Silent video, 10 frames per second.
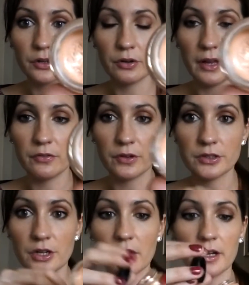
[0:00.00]
great for
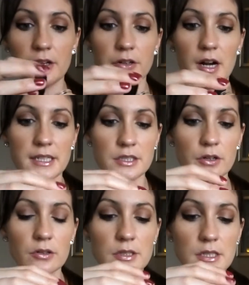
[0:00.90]
dark under eye
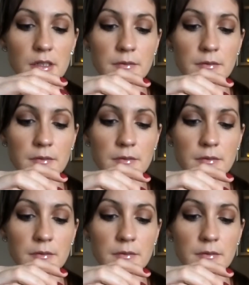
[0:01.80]
circles.